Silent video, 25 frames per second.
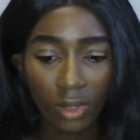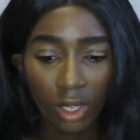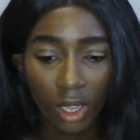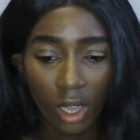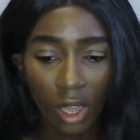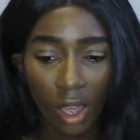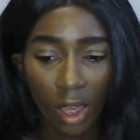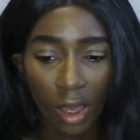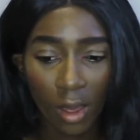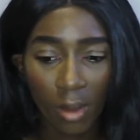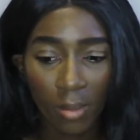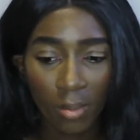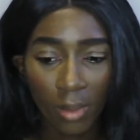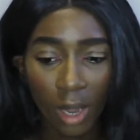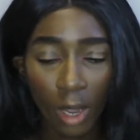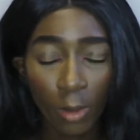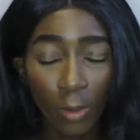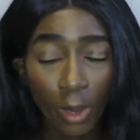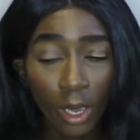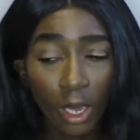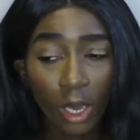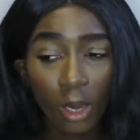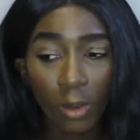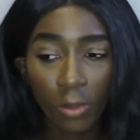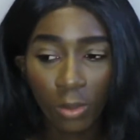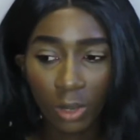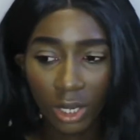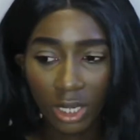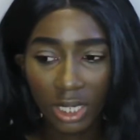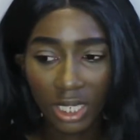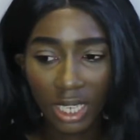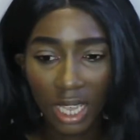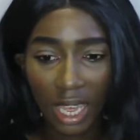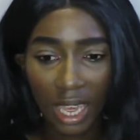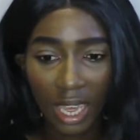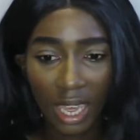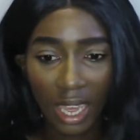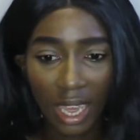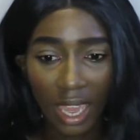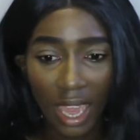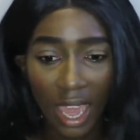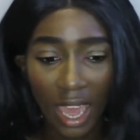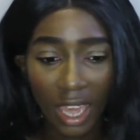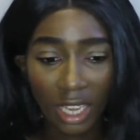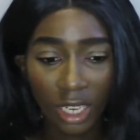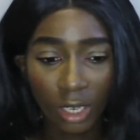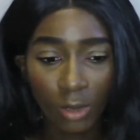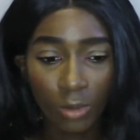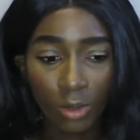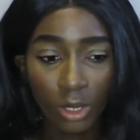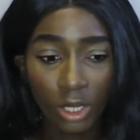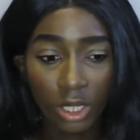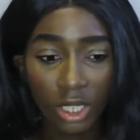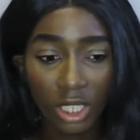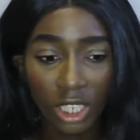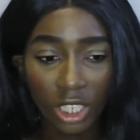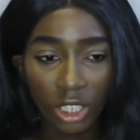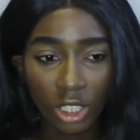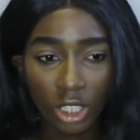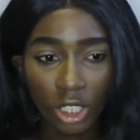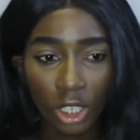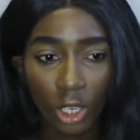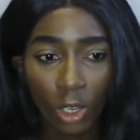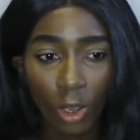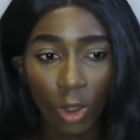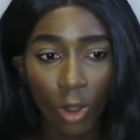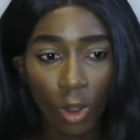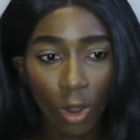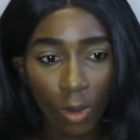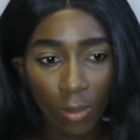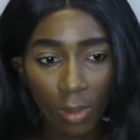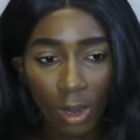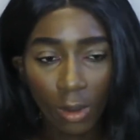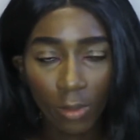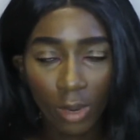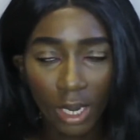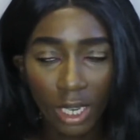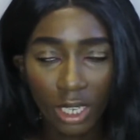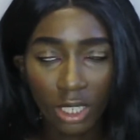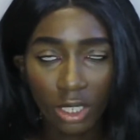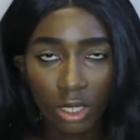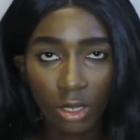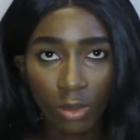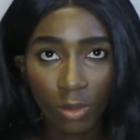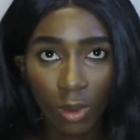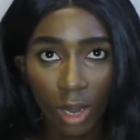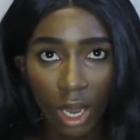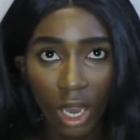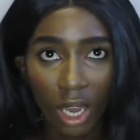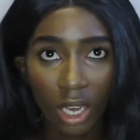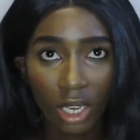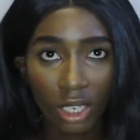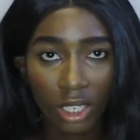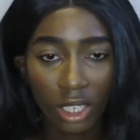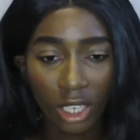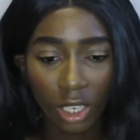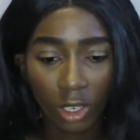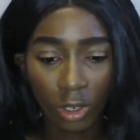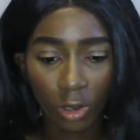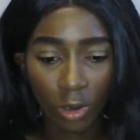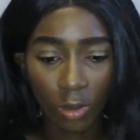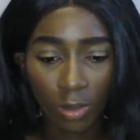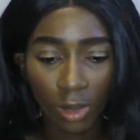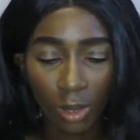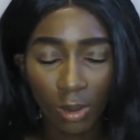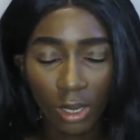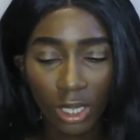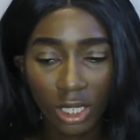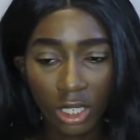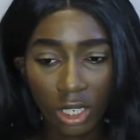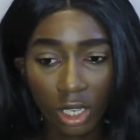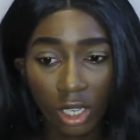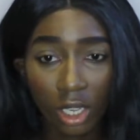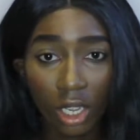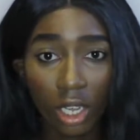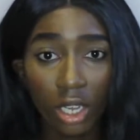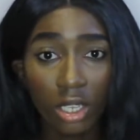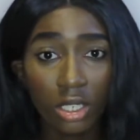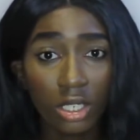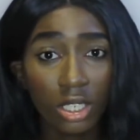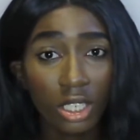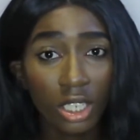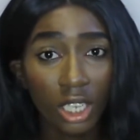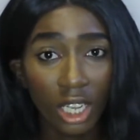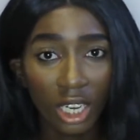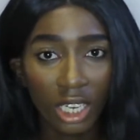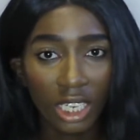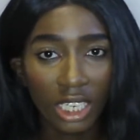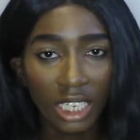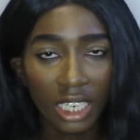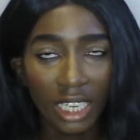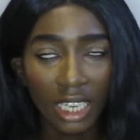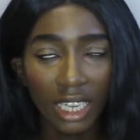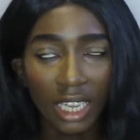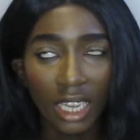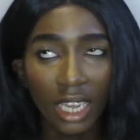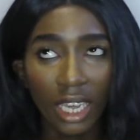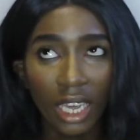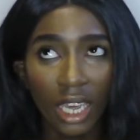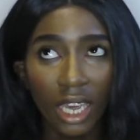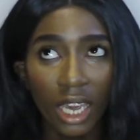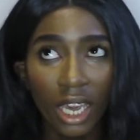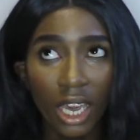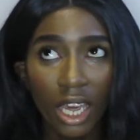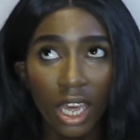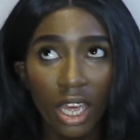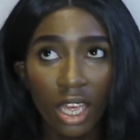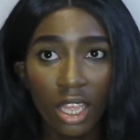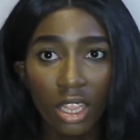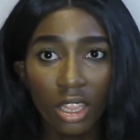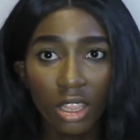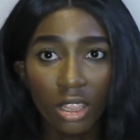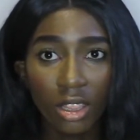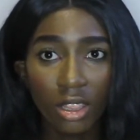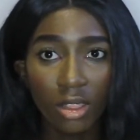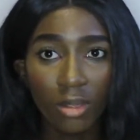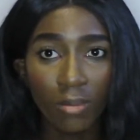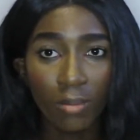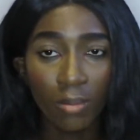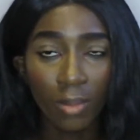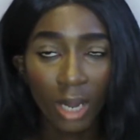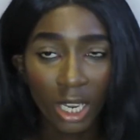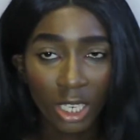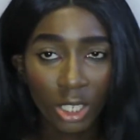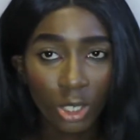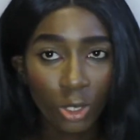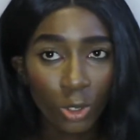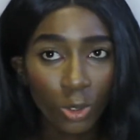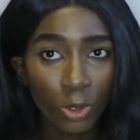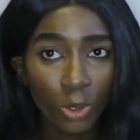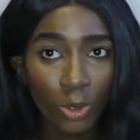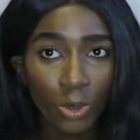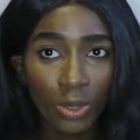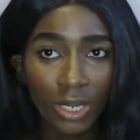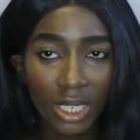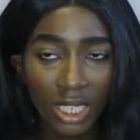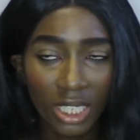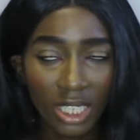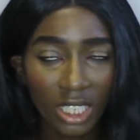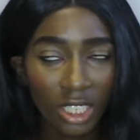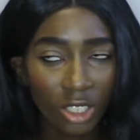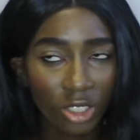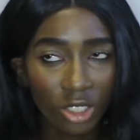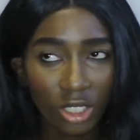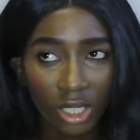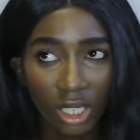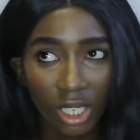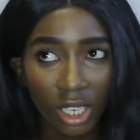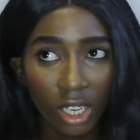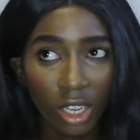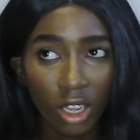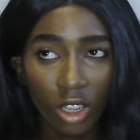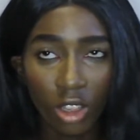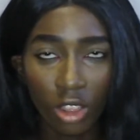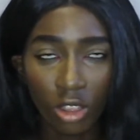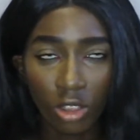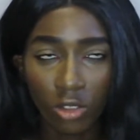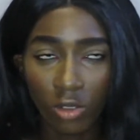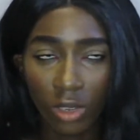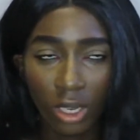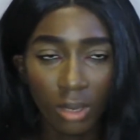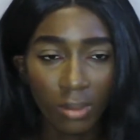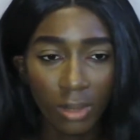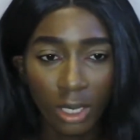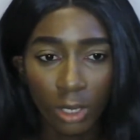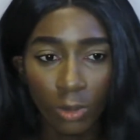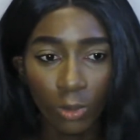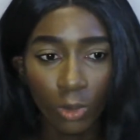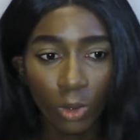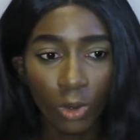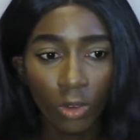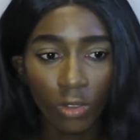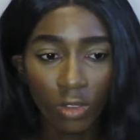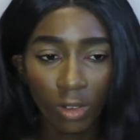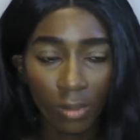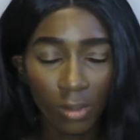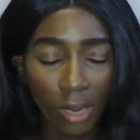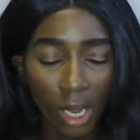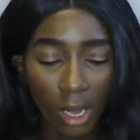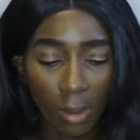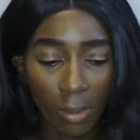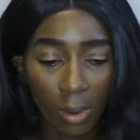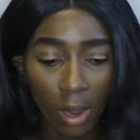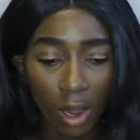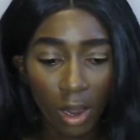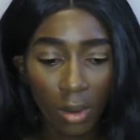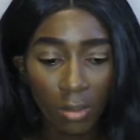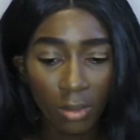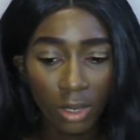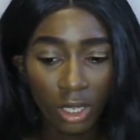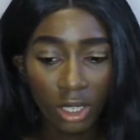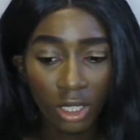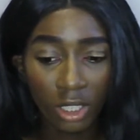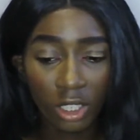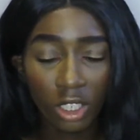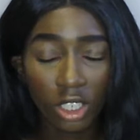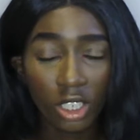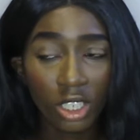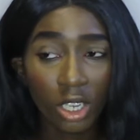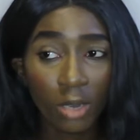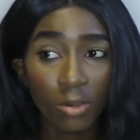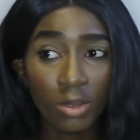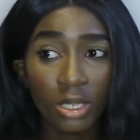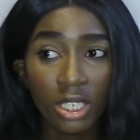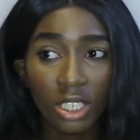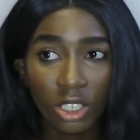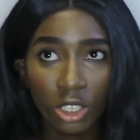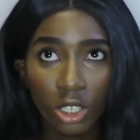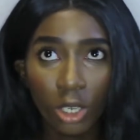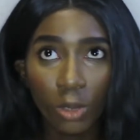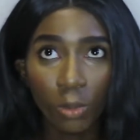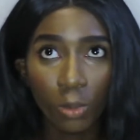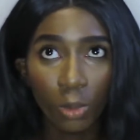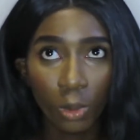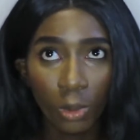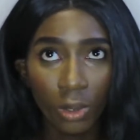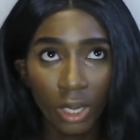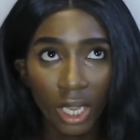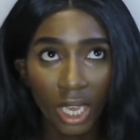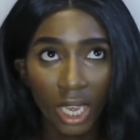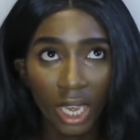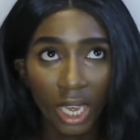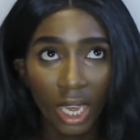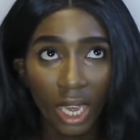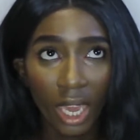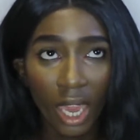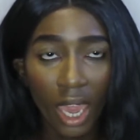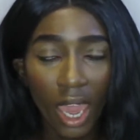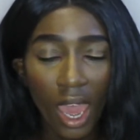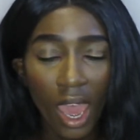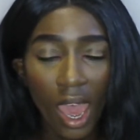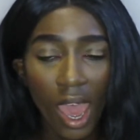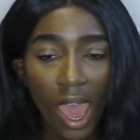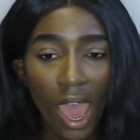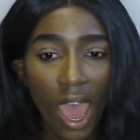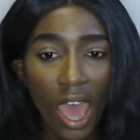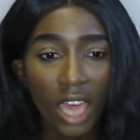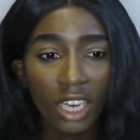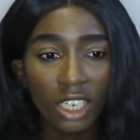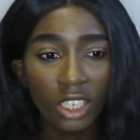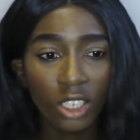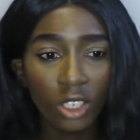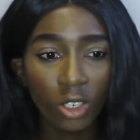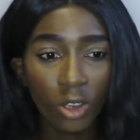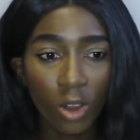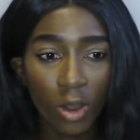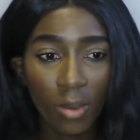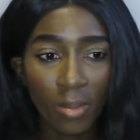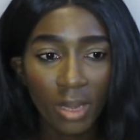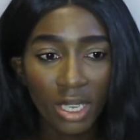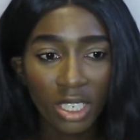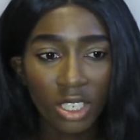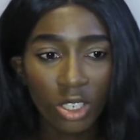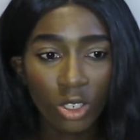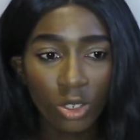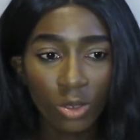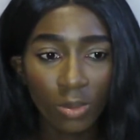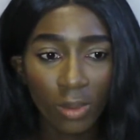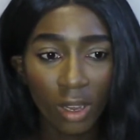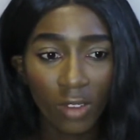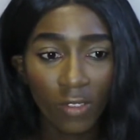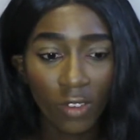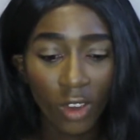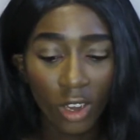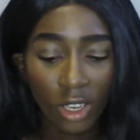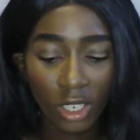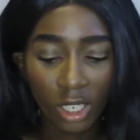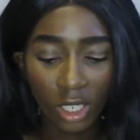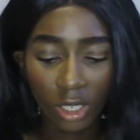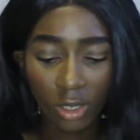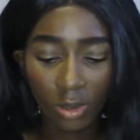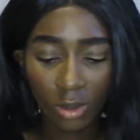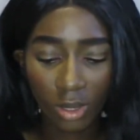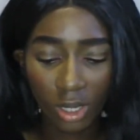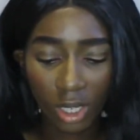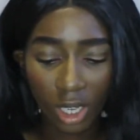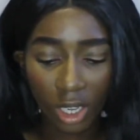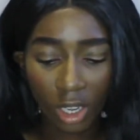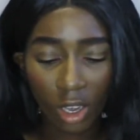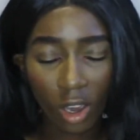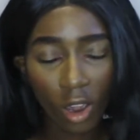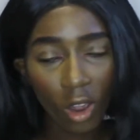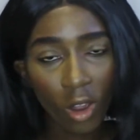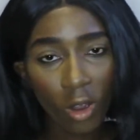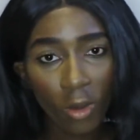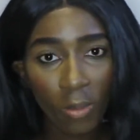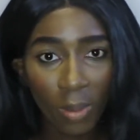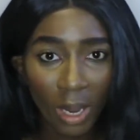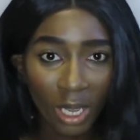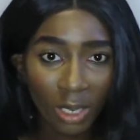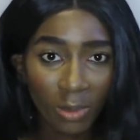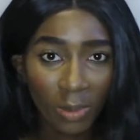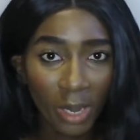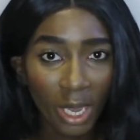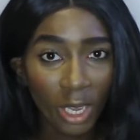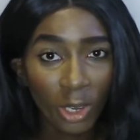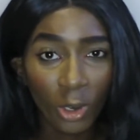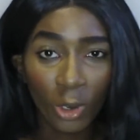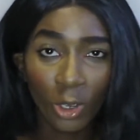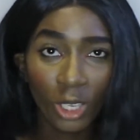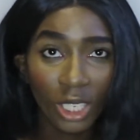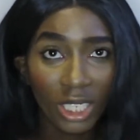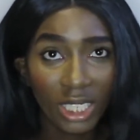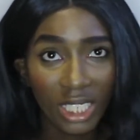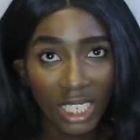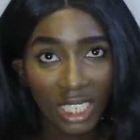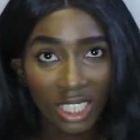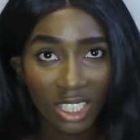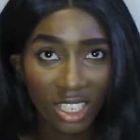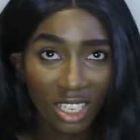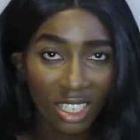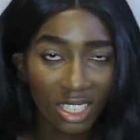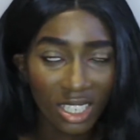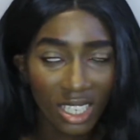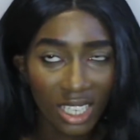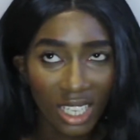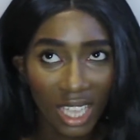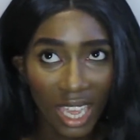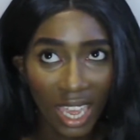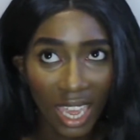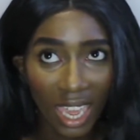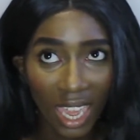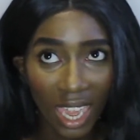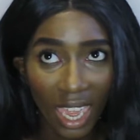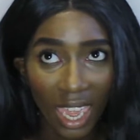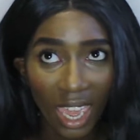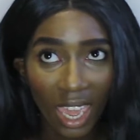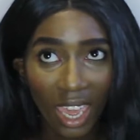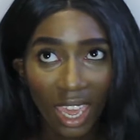I woke up one day and I was literally on my way to work, like on my way to class. Luckily my school is literally a 3-minute walk from my apartment, because I was literally walking, and then I got a message on my phone and it was like, oh, by the way, your holiday starts today,